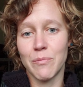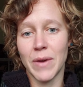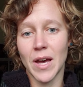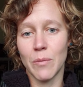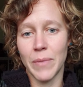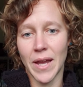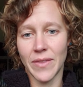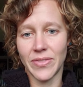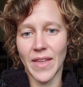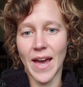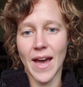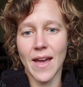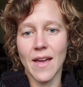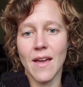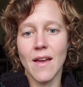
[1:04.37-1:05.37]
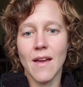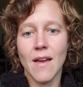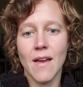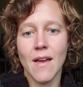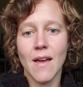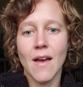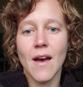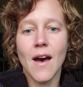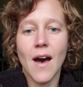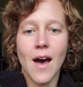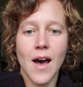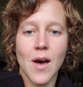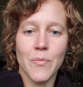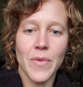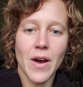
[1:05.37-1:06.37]
palpate that.
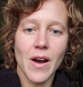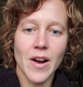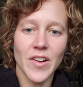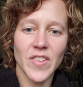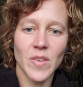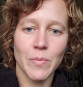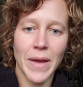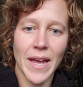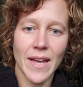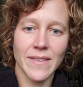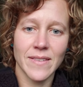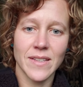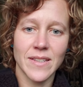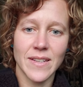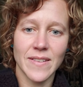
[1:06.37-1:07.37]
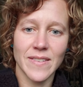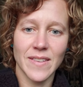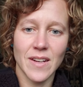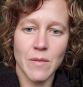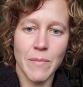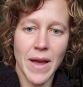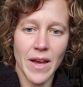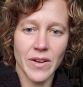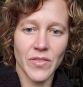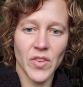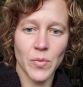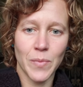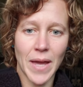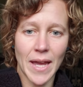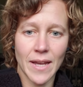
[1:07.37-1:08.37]
The heart spans a decent amount of
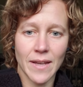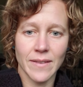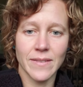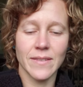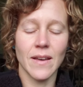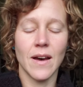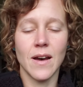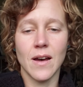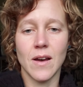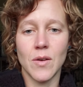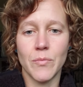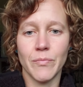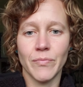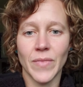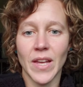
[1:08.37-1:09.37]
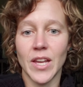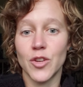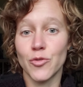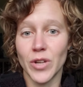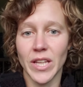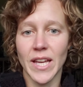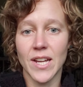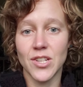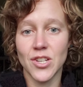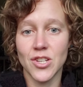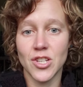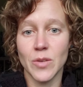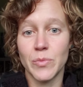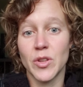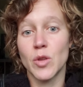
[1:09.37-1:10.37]
space in
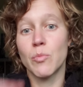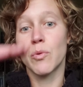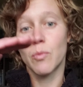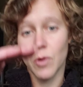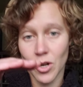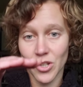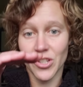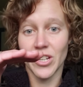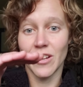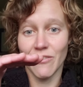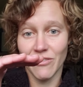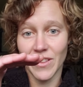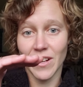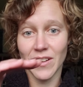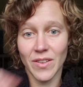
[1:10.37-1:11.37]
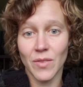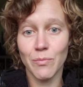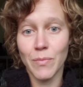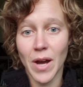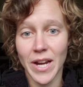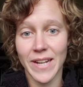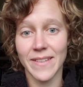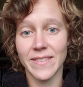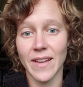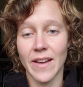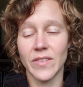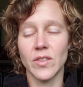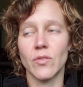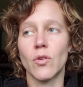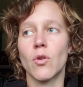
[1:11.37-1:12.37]
relationship to the proportion of their body
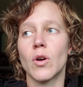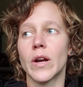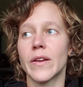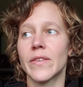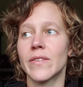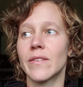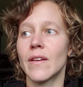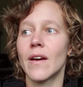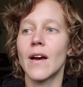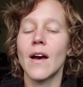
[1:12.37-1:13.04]
size, of course.